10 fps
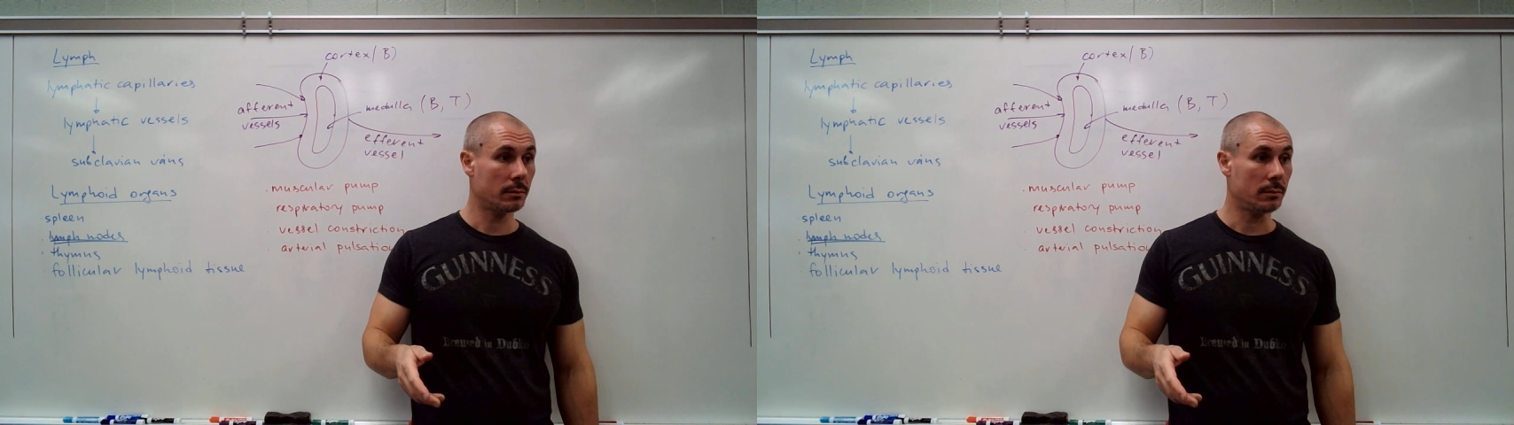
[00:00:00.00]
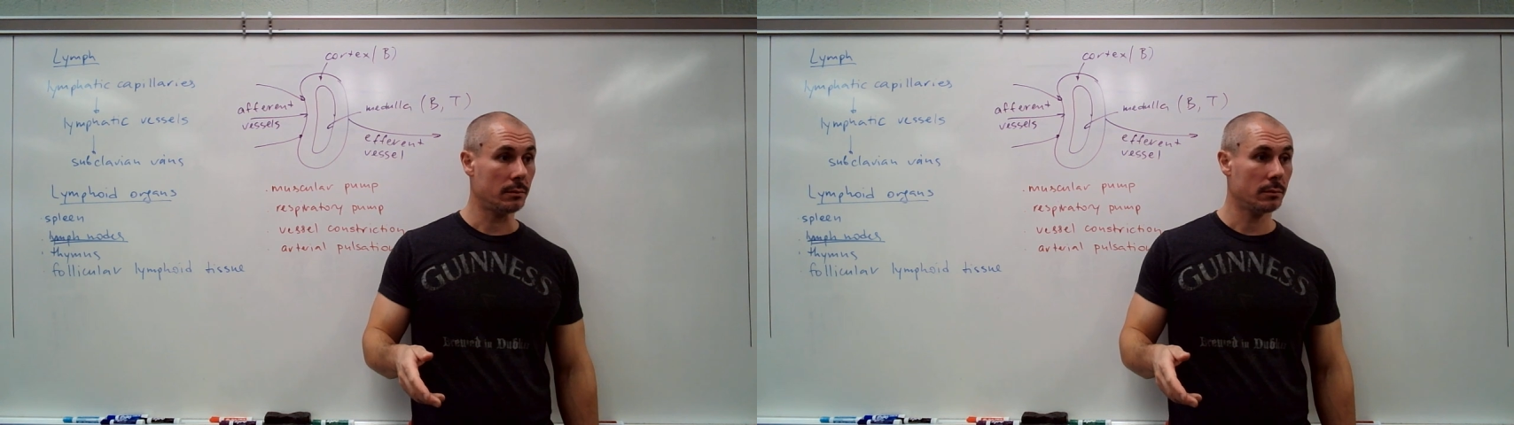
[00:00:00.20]

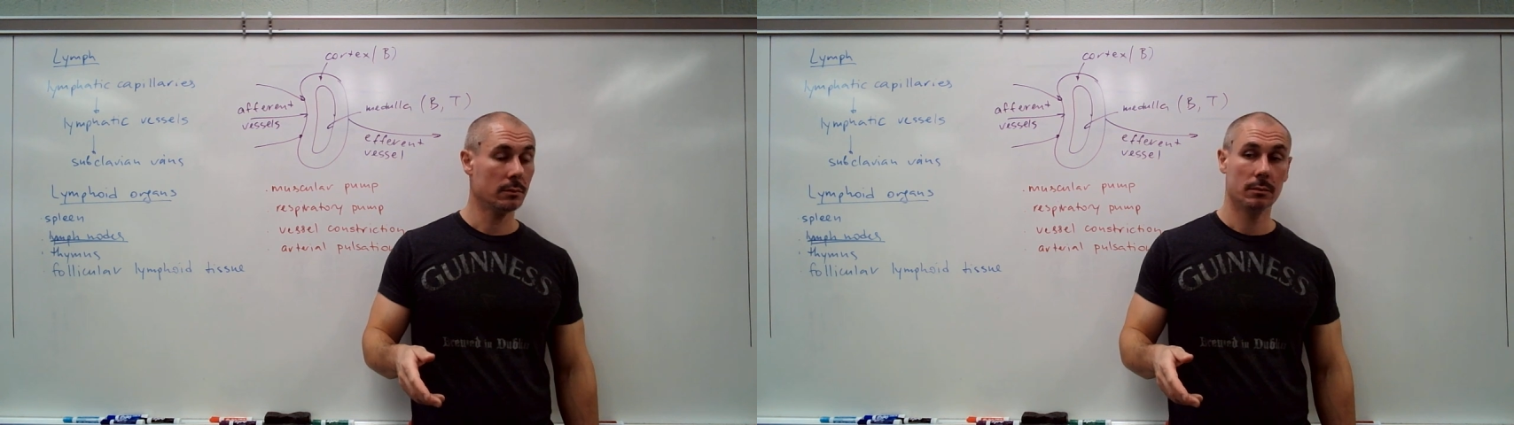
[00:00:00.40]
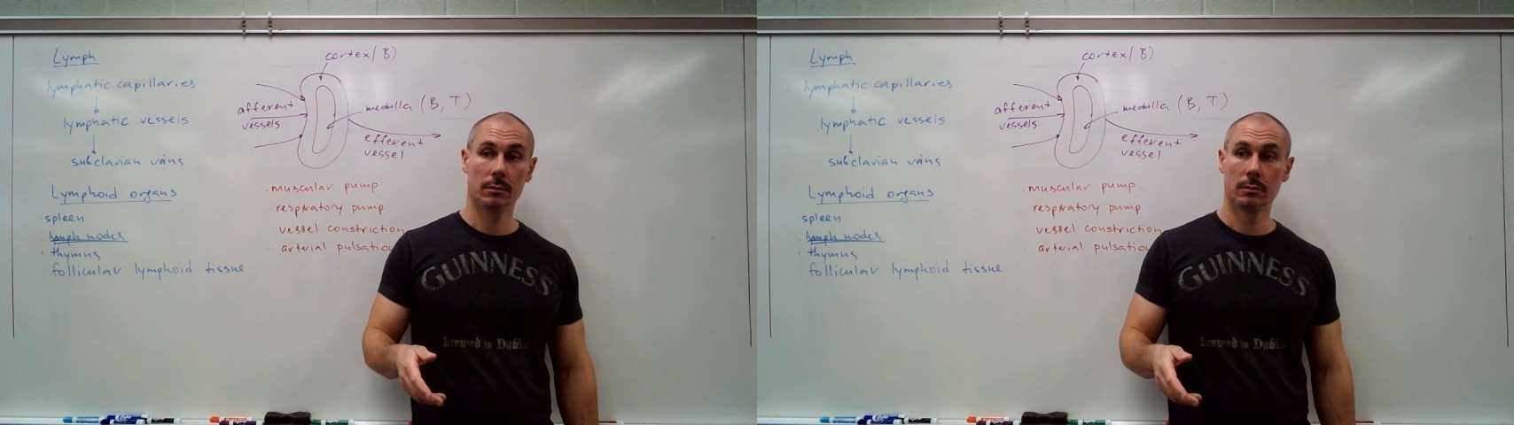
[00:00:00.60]

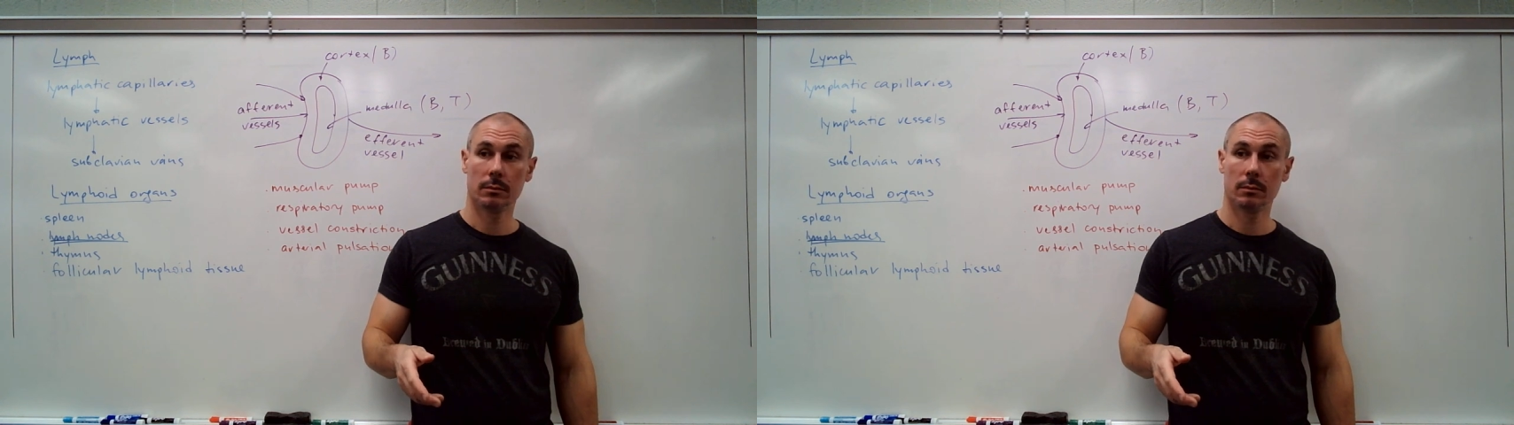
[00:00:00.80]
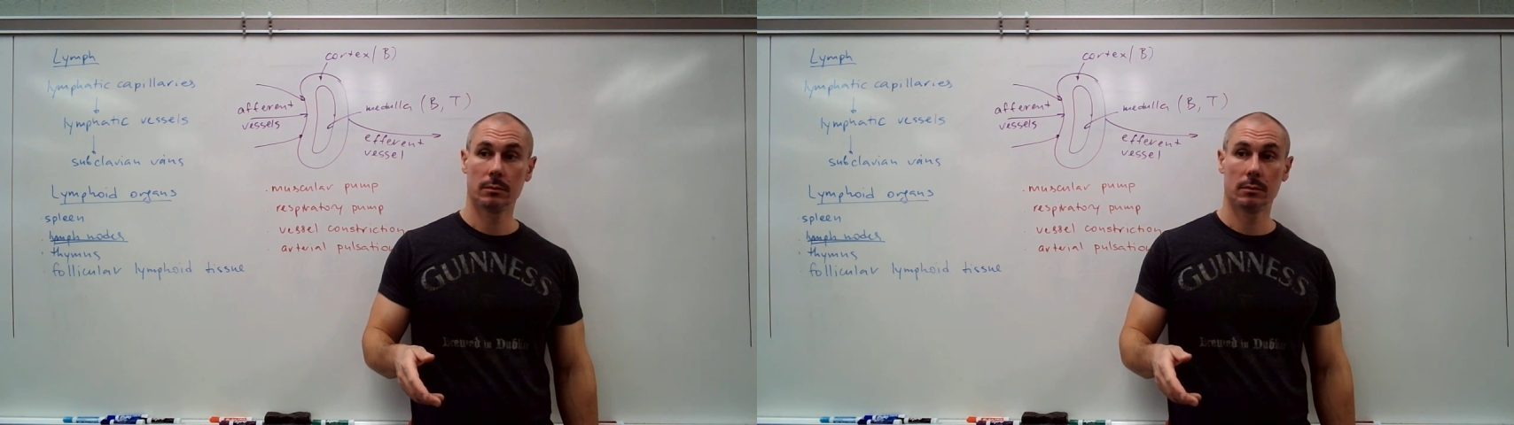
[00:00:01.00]

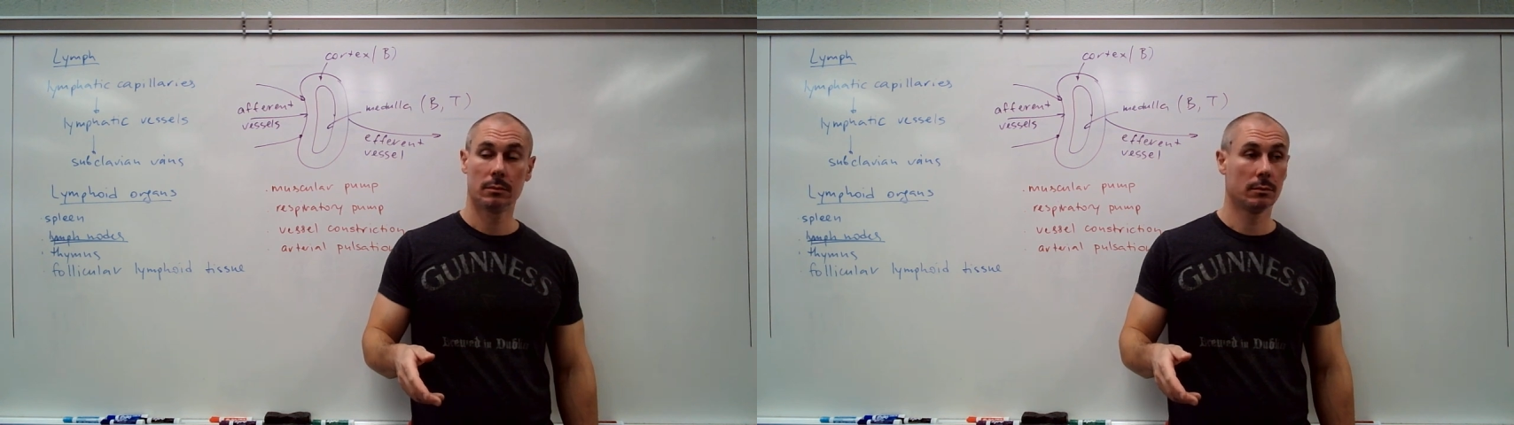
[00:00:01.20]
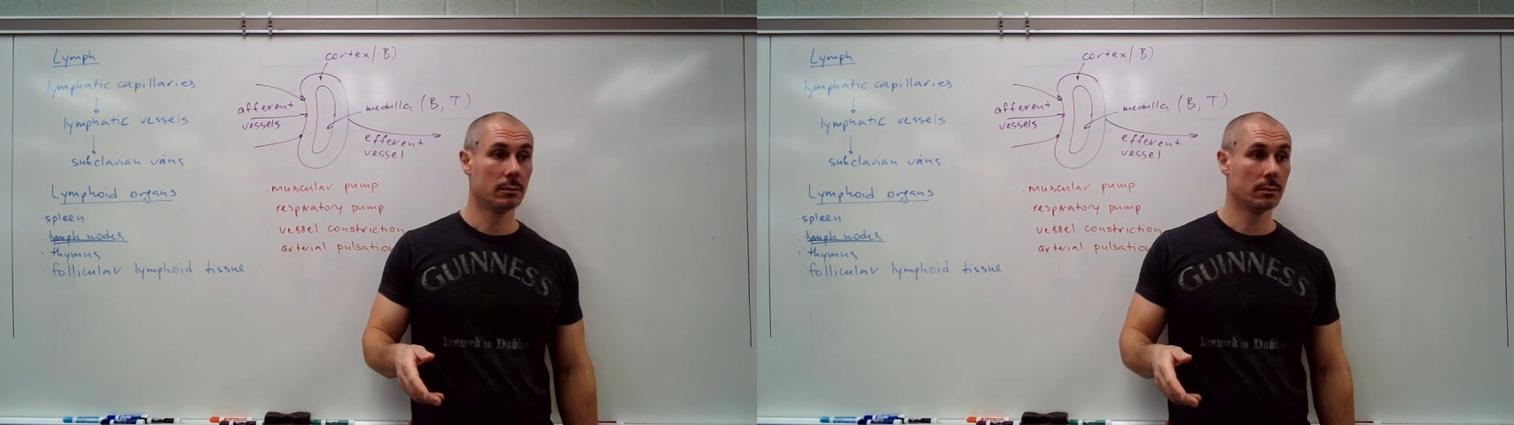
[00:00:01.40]

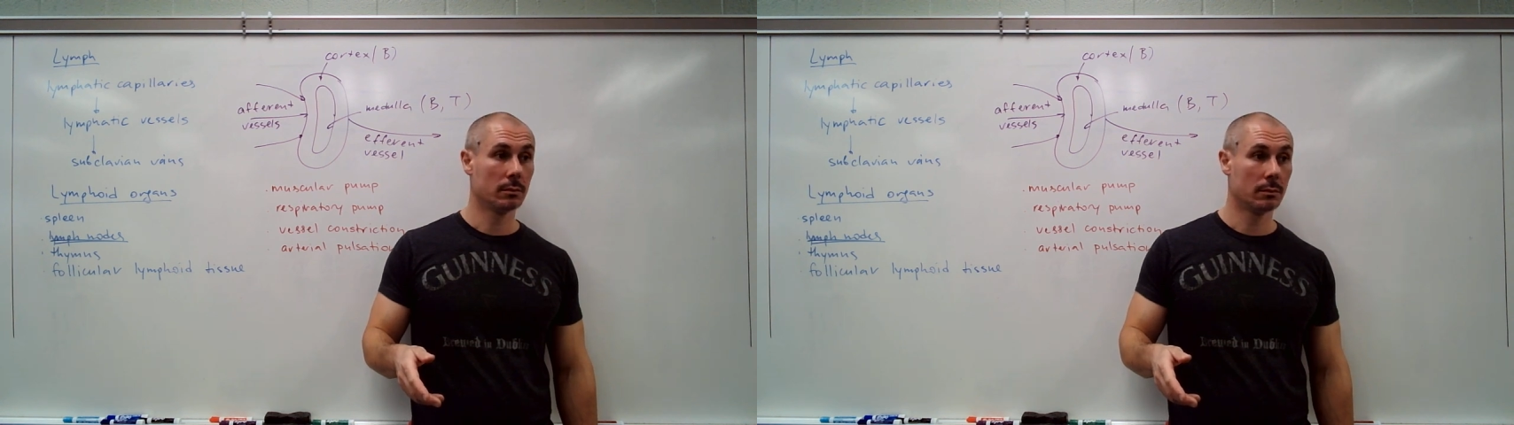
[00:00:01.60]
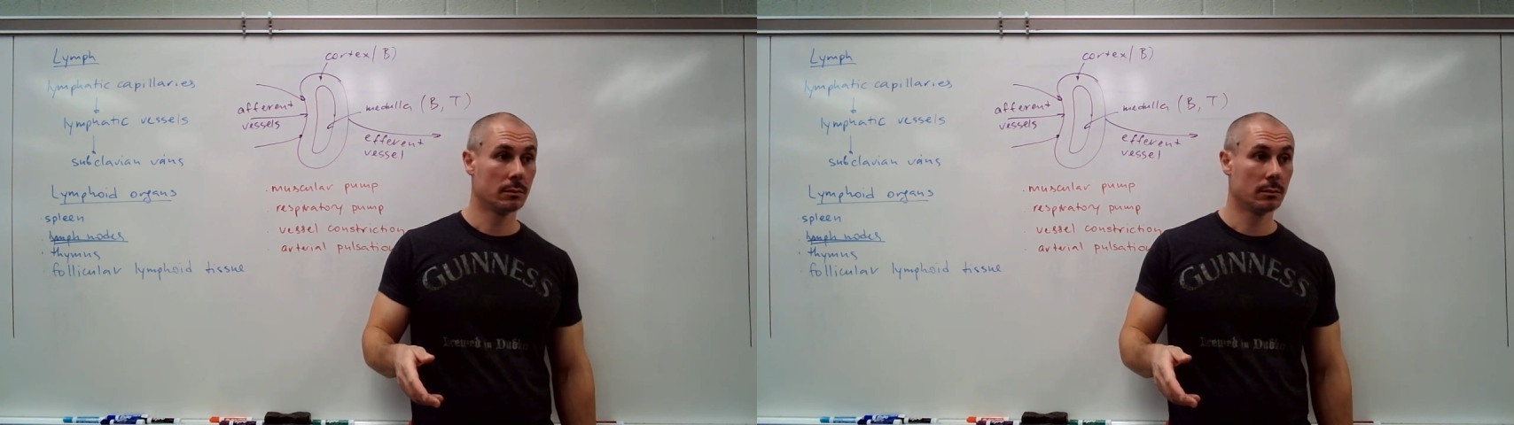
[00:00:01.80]
[no speech]